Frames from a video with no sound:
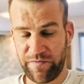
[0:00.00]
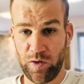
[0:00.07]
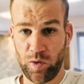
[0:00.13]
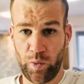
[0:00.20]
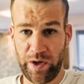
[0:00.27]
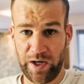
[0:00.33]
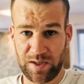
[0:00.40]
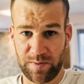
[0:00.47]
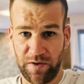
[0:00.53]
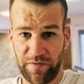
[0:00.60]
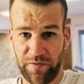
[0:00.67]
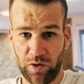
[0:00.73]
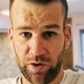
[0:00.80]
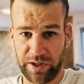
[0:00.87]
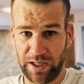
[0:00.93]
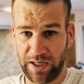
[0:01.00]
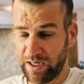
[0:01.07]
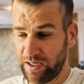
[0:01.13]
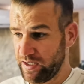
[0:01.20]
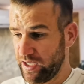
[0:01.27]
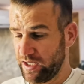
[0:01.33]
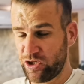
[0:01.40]
few weeks before that,
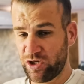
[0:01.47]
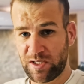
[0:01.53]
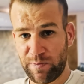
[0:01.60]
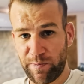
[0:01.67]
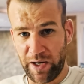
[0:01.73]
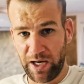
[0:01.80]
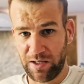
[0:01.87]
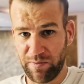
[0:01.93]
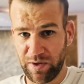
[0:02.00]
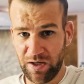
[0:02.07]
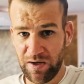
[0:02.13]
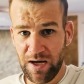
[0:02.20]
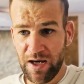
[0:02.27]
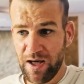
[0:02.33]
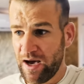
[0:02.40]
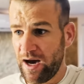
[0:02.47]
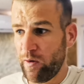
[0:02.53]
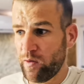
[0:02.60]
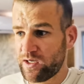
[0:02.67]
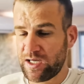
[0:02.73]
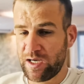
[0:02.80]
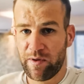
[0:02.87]
and they just paid me. I
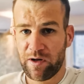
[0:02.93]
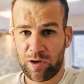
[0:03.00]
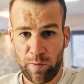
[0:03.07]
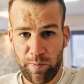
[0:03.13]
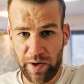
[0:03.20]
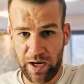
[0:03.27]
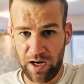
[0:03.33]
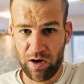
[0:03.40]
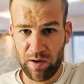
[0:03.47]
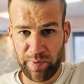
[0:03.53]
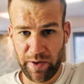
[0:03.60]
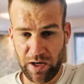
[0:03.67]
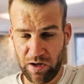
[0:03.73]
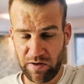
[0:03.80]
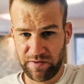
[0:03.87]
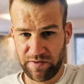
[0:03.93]
was able to pay, pay off